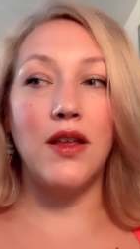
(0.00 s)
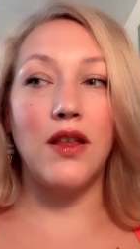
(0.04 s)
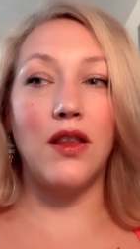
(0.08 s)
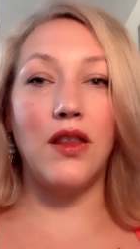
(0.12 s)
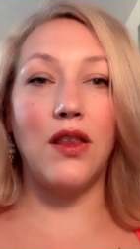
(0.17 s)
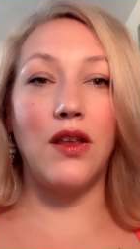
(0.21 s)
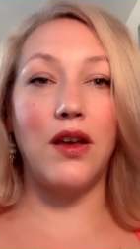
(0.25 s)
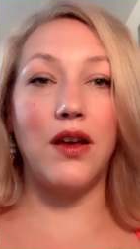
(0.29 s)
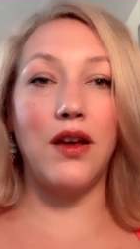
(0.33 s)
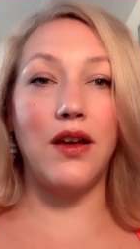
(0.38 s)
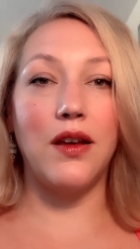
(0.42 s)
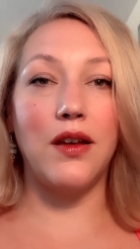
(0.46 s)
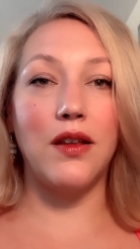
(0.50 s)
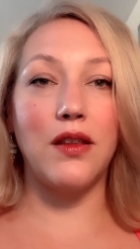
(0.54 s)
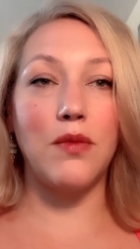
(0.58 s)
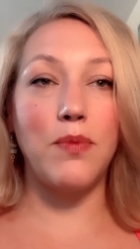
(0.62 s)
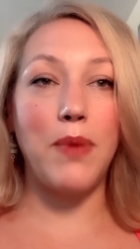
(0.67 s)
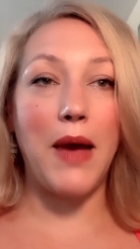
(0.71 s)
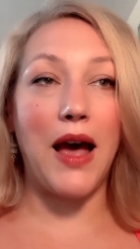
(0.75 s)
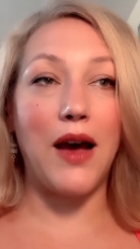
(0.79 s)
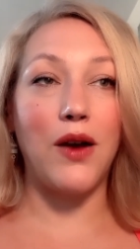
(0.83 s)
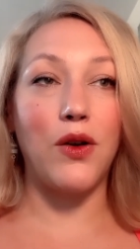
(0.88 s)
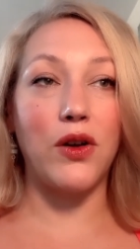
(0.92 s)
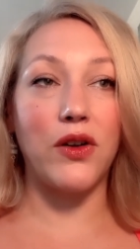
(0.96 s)
the the
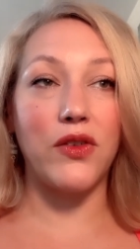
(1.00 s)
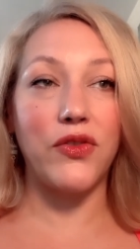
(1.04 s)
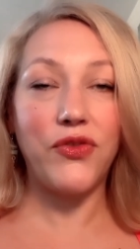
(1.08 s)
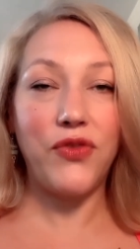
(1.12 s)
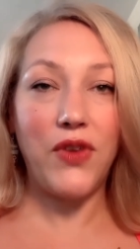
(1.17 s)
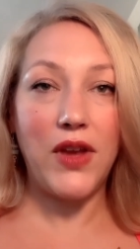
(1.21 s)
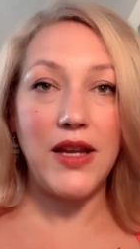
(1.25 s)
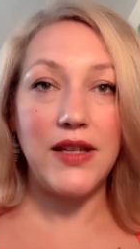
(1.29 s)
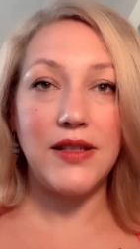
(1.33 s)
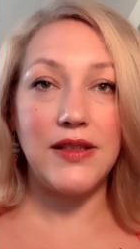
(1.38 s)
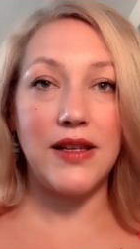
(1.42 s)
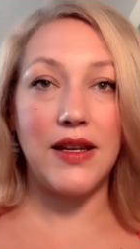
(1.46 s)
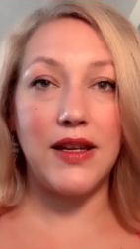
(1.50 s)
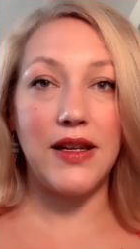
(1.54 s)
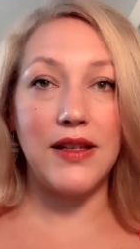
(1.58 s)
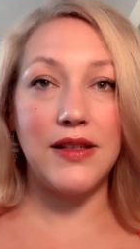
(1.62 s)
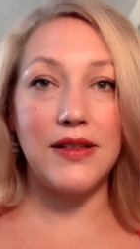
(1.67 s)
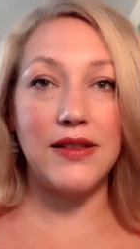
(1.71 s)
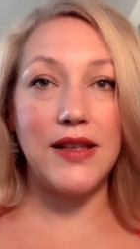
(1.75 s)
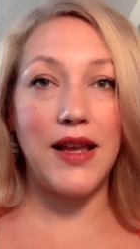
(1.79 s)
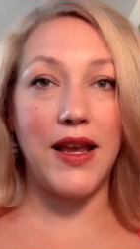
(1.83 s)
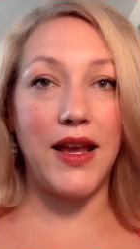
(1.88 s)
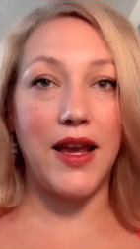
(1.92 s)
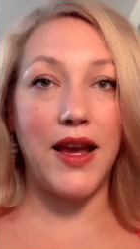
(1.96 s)
power of face it
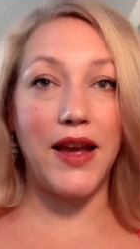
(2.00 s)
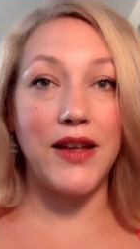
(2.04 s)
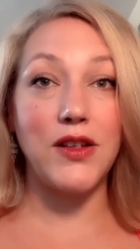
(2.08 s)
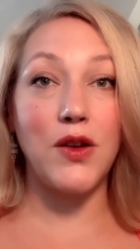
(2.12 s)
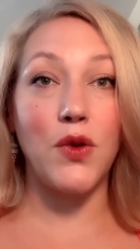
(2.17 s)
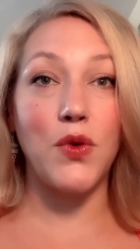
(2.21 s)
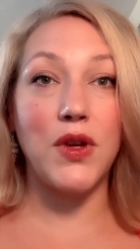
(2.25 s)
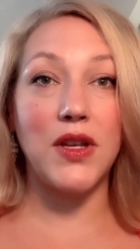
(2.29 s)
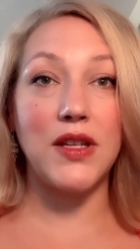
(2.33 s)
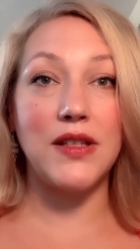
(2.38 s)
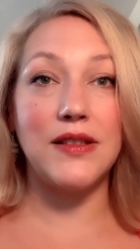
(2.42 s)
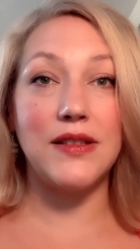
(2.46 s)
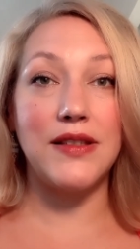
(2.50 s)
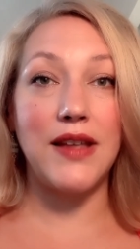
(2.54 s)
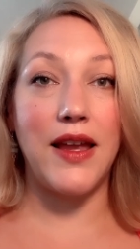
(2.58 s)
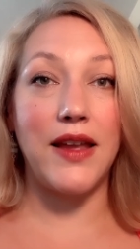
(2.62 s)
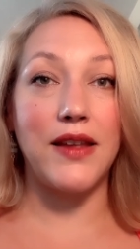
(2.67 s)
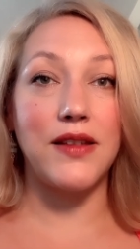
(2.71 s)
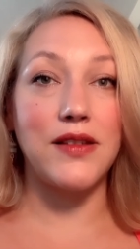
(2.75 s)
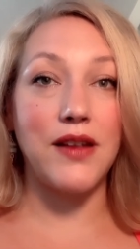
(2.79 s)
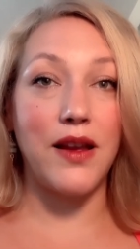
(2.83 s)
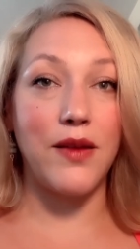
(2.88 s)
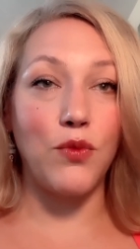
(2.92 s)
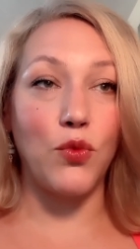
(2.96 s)
and say i don't
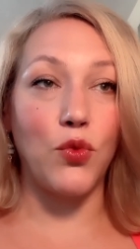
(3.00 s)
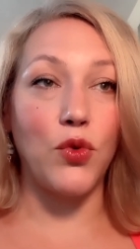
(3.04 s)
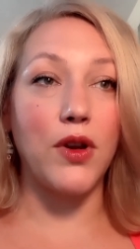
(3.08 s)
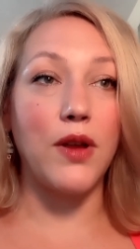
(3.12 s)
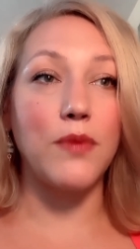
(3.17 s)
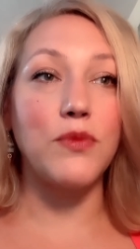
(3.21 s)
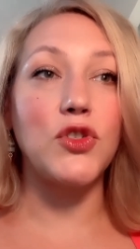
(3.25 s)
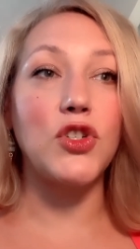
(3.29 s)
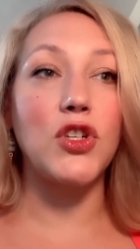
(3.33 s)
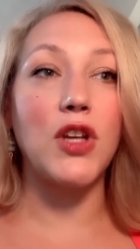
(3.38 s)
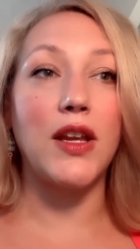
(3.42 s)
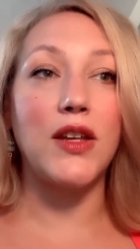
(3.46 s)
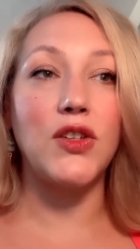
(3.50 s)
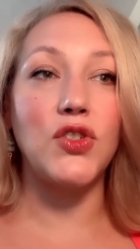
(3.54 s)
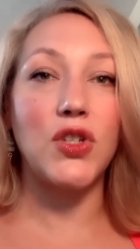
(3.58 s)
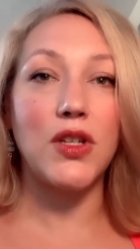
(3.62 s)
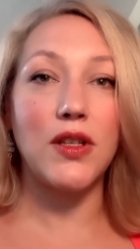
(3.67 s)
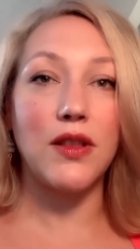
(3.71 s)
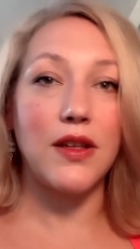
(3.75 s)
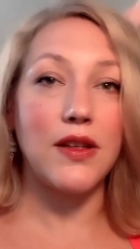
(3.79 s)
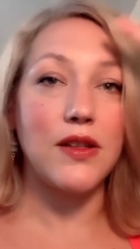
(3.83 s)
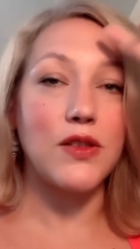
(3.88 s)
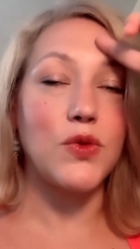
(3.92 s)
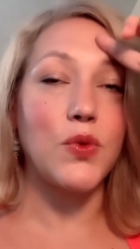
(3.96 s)
consent i'm i'm
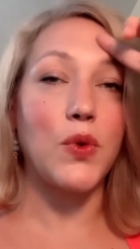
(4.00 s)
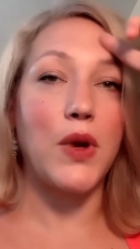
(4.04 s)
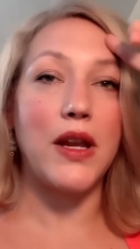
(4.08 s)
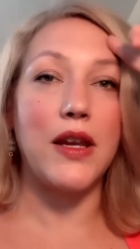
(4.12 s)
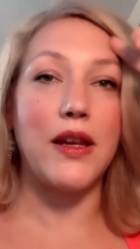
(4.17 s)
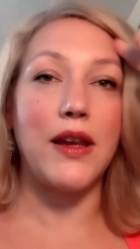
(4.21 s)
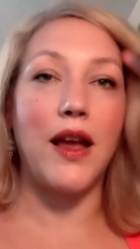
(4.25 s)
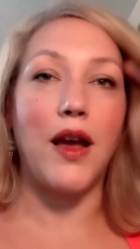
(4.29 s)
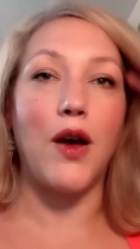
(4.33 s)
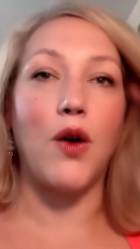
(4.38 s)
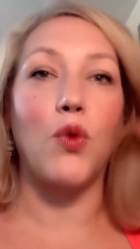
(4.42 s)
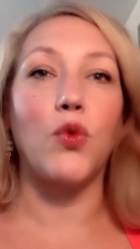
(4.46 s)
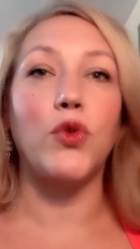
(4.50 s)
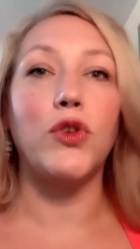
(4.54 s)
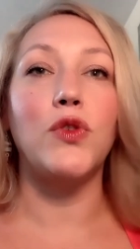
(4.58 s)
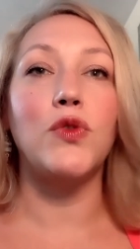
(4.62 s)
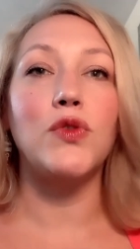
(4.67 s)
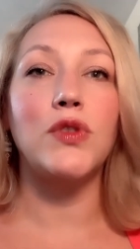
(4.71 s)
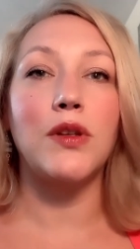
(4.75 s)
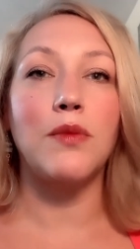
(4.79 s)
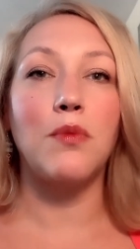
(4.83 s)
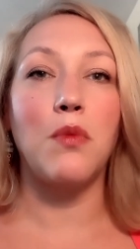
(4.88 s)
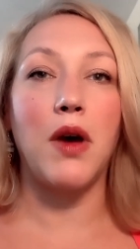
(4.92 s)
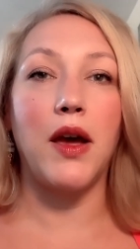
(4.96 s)
changing this right now
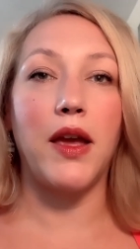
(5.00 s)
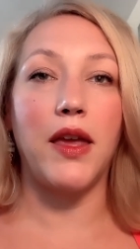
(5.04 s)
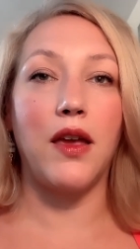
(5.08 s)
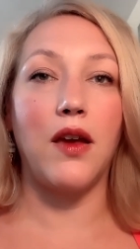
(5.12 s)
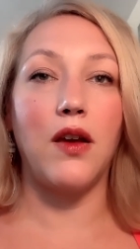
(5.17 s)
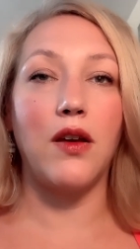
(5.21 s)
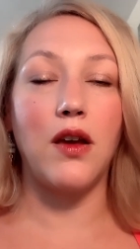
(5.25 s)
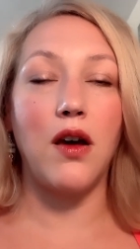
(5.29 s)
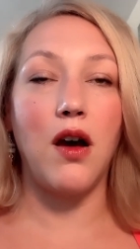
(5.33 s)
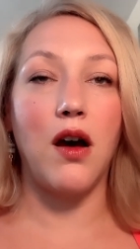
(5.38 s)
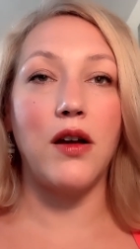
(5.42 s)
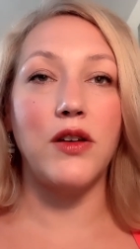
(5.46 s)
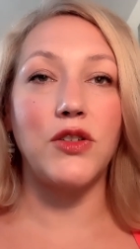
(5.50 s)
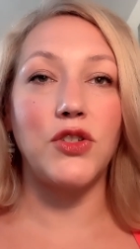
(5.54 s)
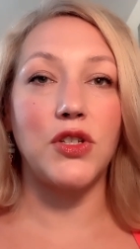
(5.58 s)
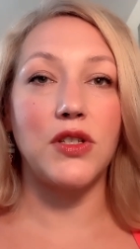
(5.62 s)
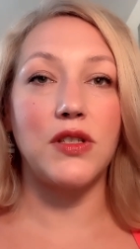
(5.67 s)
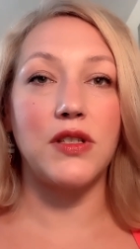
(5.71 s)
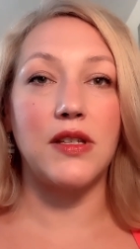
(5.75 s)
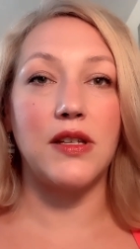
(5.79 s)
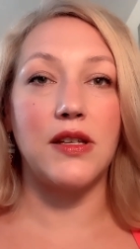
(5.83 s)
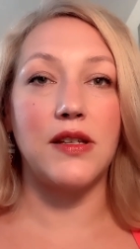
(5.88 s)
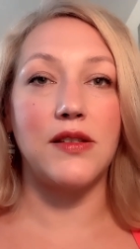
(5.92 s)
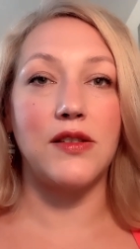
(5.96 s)
using my
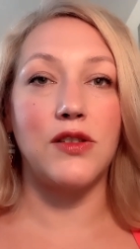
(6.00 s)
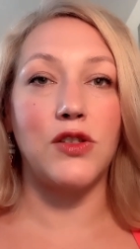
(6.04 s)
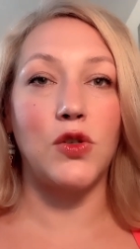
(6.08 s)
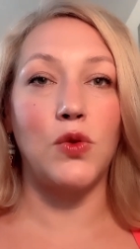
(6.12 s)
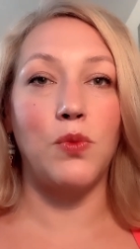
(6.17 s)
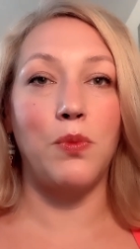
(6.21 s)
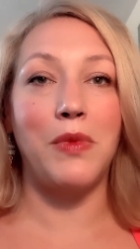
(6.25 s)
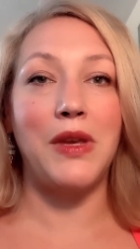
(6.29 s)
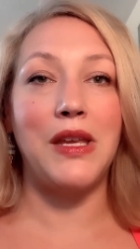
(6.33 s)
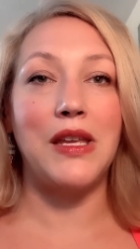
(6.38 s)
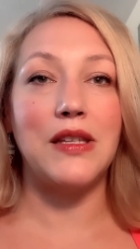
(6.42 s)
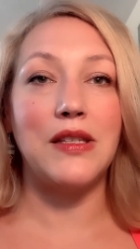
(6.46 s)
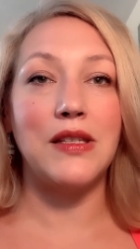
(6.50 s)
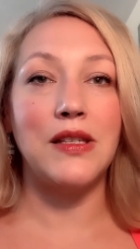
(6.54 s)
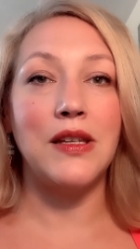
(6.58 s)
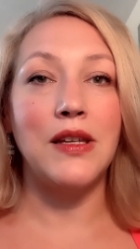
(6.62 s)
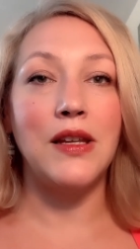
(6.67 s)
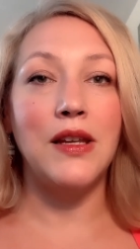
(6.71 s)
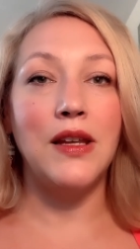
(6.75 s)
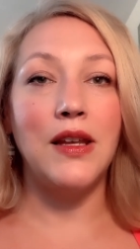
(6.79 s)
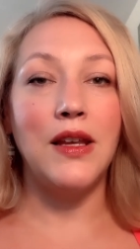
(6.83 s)
consciousness to meet